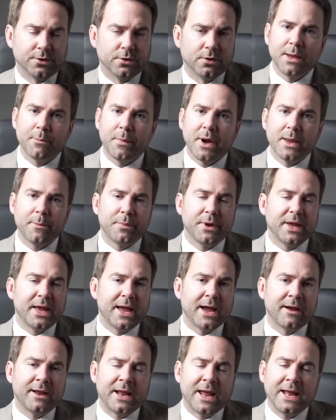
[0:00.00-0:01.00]
It might be
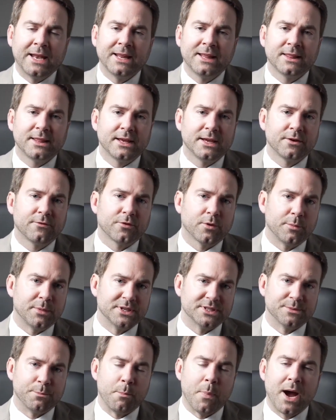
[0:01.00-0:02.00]
anything from
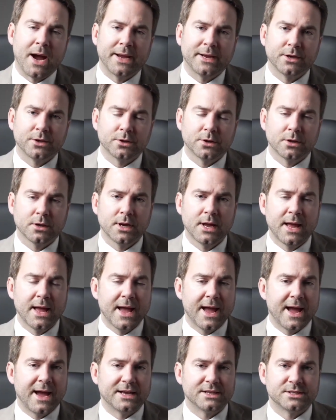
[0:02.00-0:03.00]
as minor
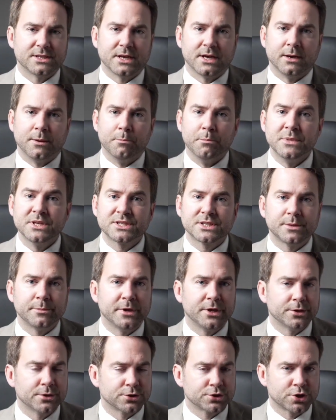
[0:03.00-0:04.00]
as a
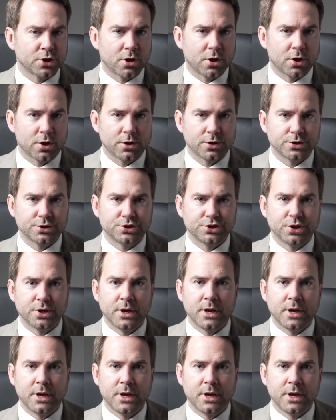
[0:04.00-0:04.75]
misdemeanor charge,